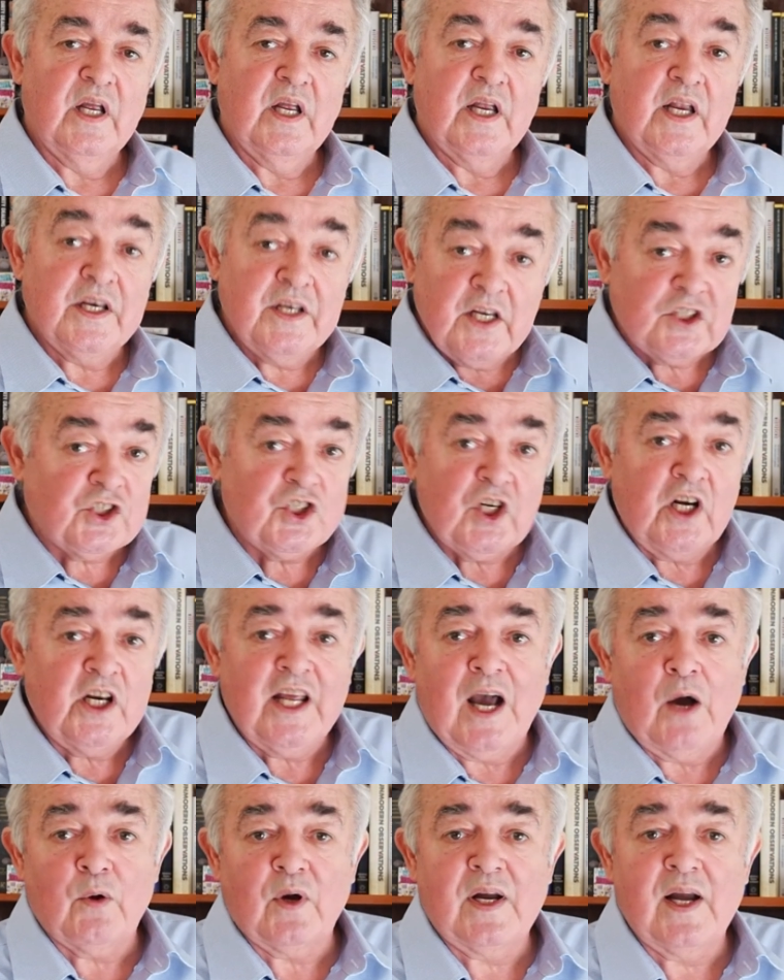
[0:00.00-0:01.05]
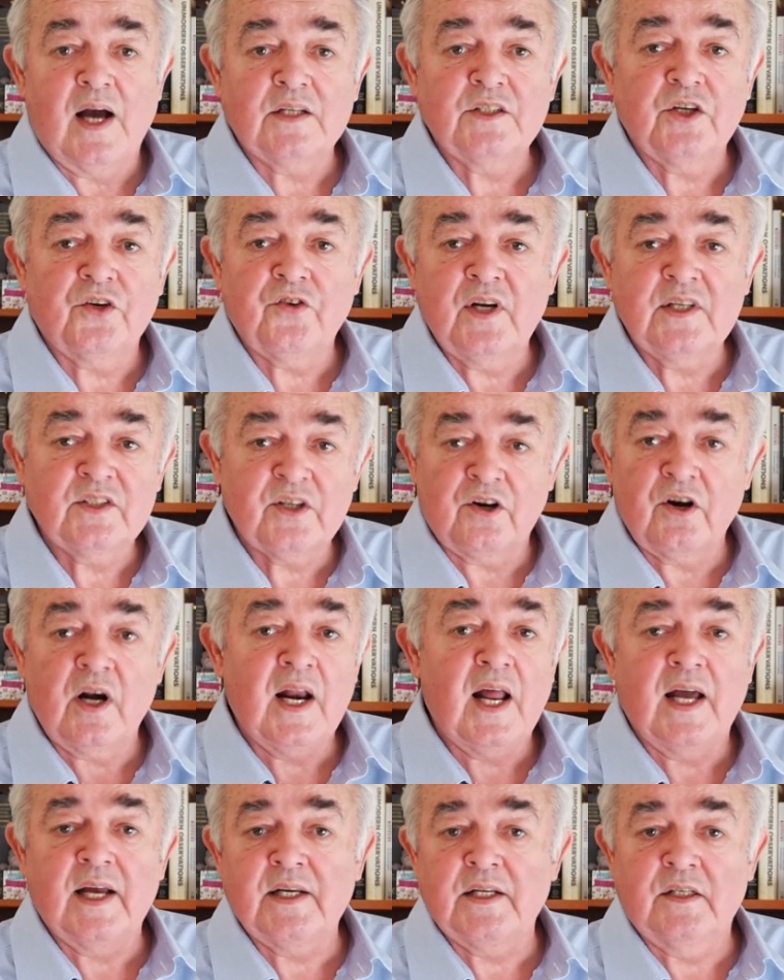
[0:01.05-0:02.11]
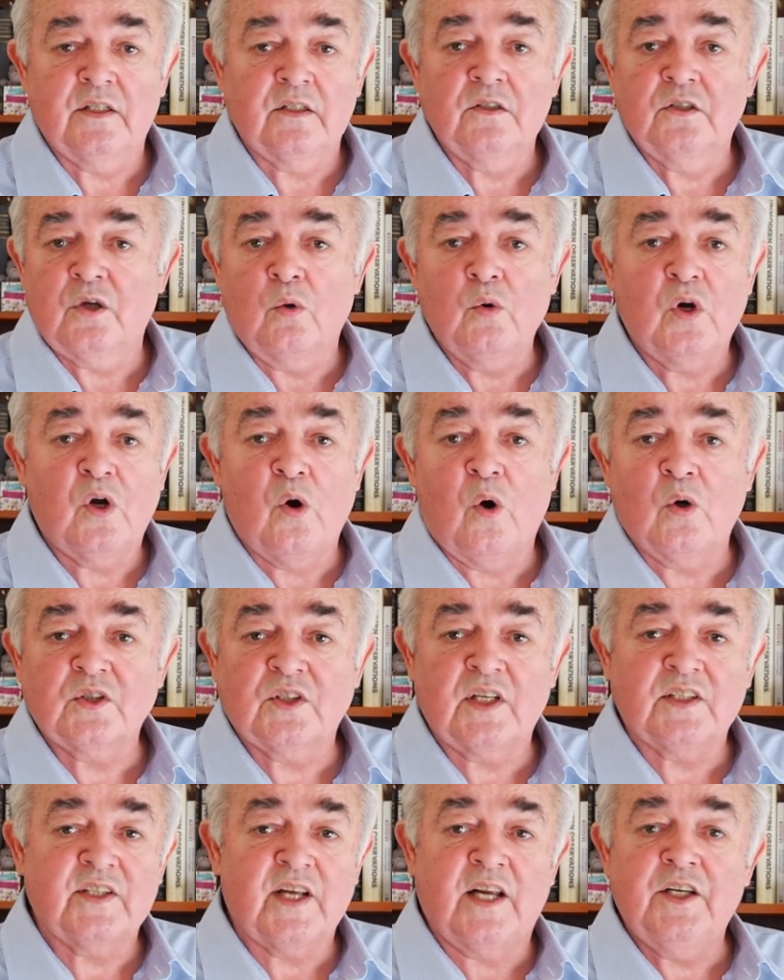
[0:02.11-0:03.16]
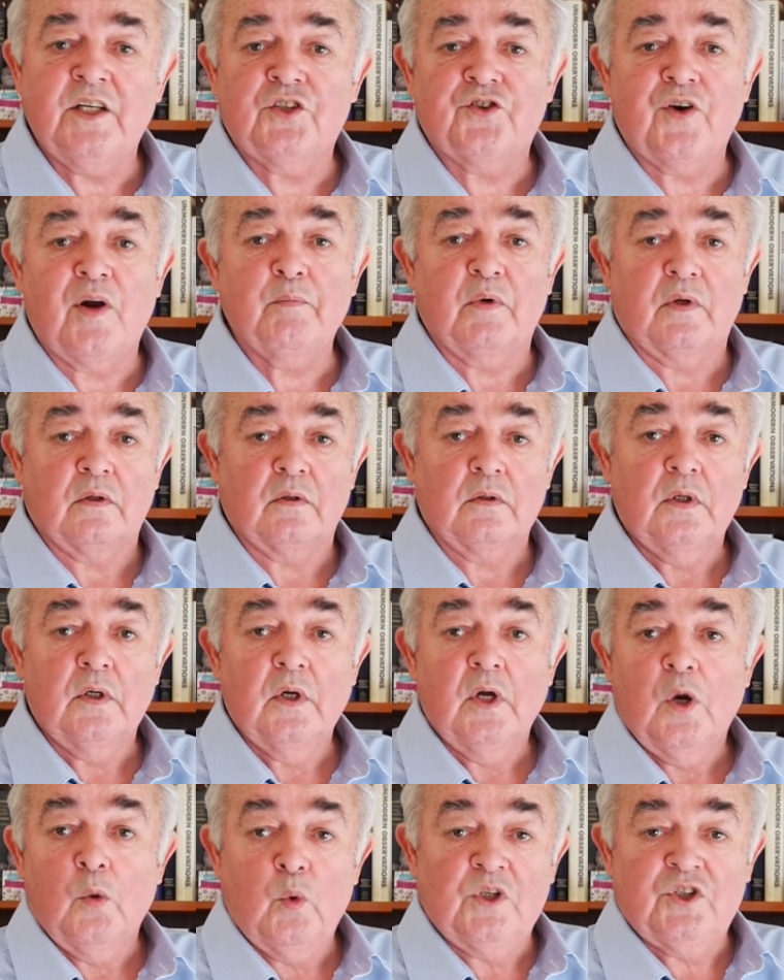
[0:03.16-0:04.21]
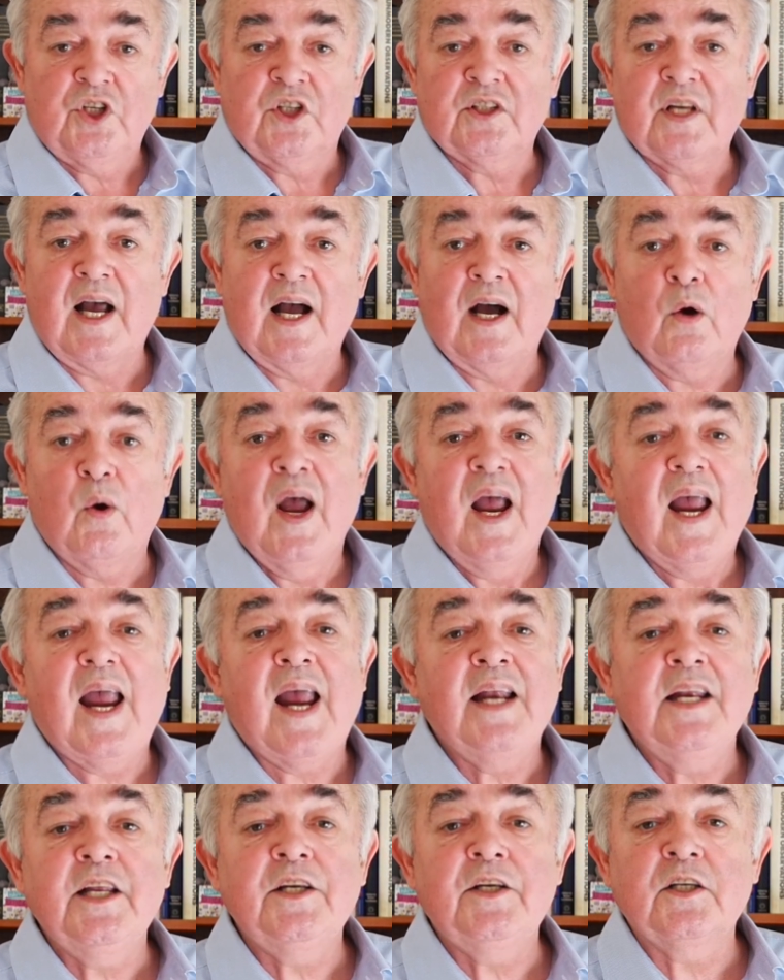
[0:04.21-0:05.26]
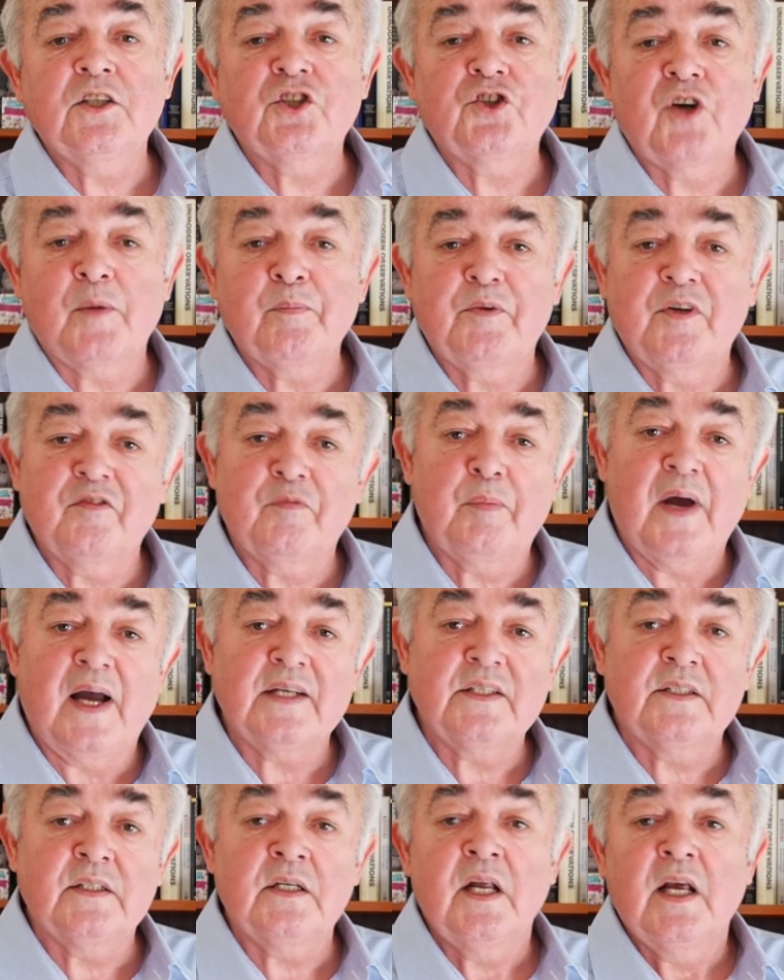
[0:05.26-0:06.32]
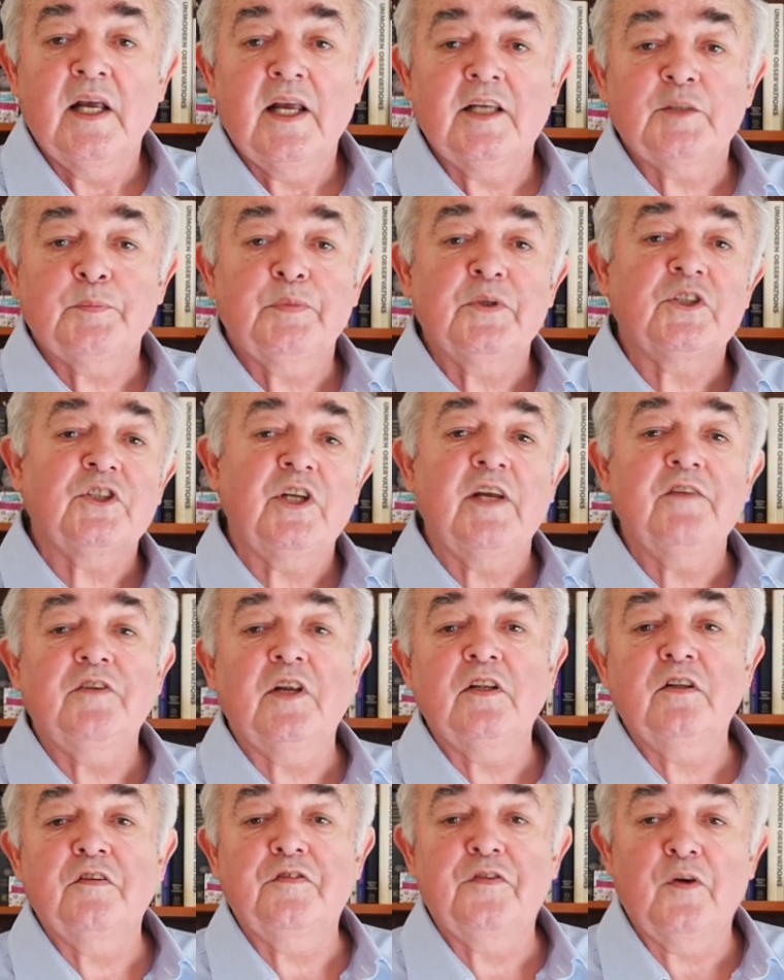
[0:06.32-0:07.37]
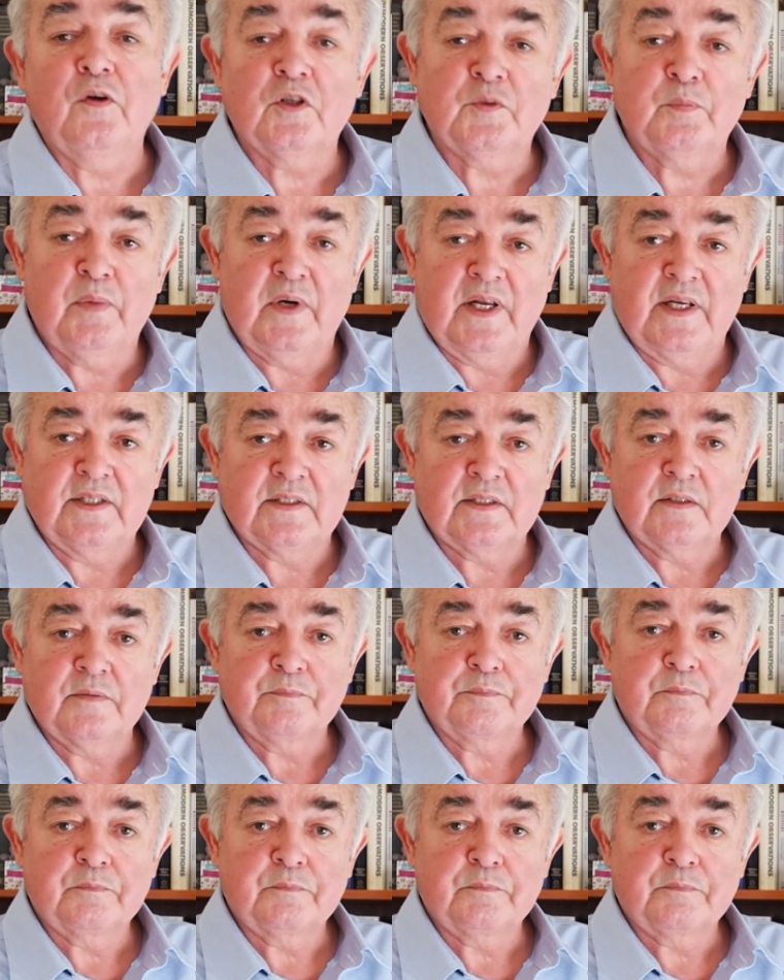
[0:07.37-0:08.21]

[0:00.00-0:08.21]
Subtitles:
Initially, our categories are aligned and don't cause us any trouble, which is how any descriptive pattern is perceived in the first place.